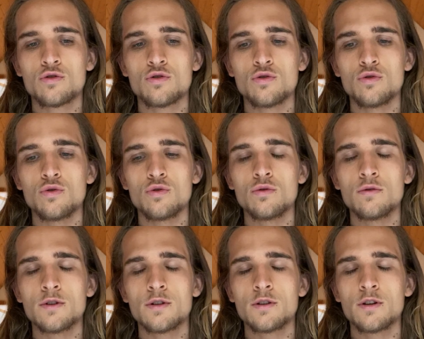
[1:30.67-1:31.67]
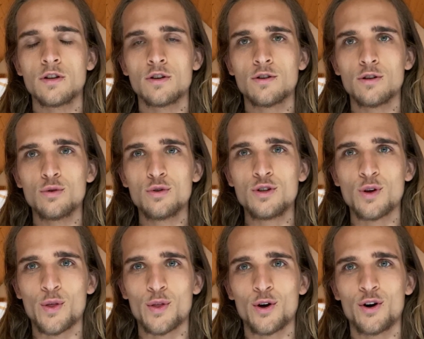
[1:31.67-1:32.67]
to include your
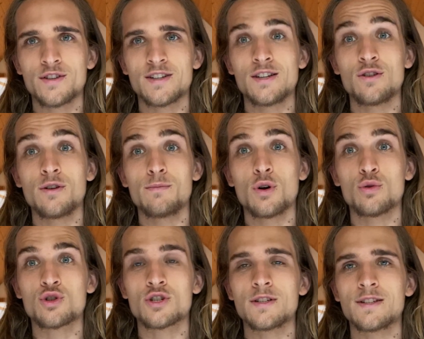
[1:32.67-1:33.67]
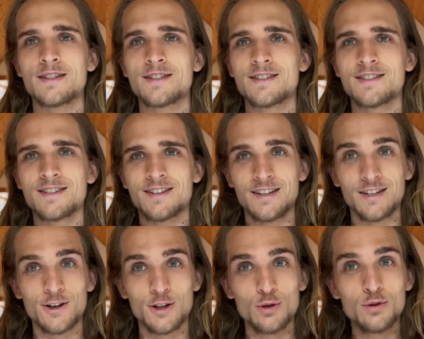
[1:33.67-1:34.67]
thoughts and your emotions,
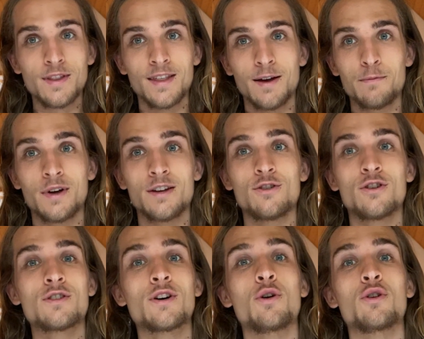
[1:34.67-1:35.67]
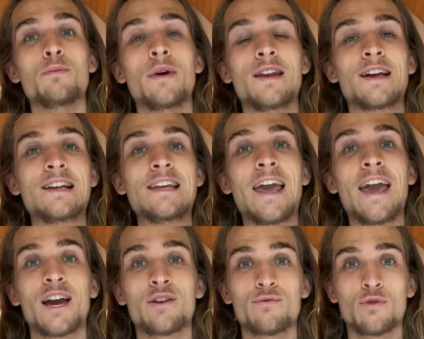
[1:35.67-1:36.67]
include them, but not automatically
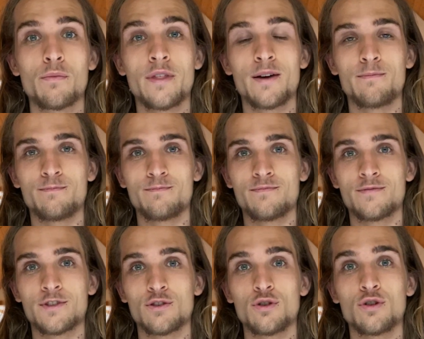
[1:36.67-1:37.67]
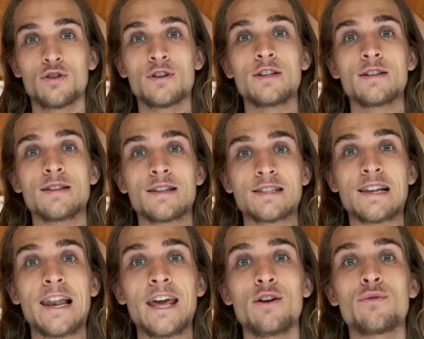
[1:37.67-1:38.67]
act from them. So you're not the
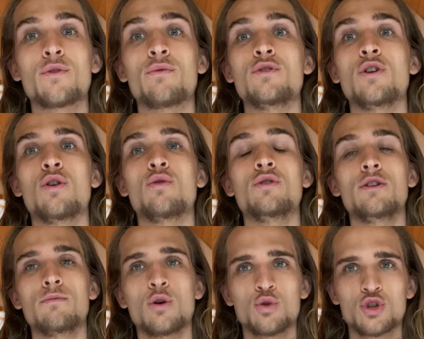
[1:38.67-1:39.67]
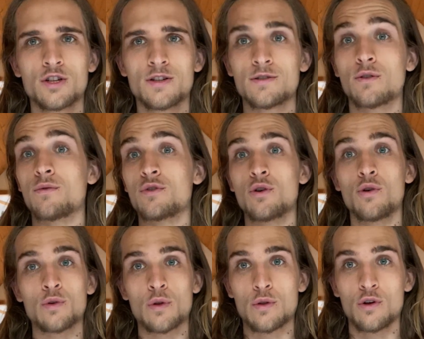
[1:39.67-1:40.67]
slave of your own emotions or of your
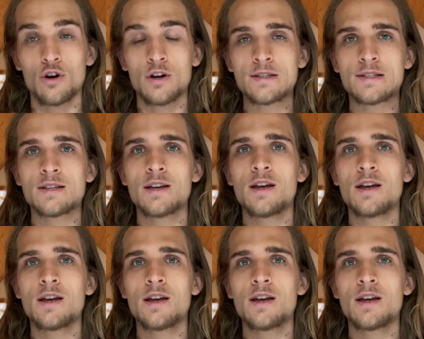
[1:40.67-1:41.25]
own thoughts,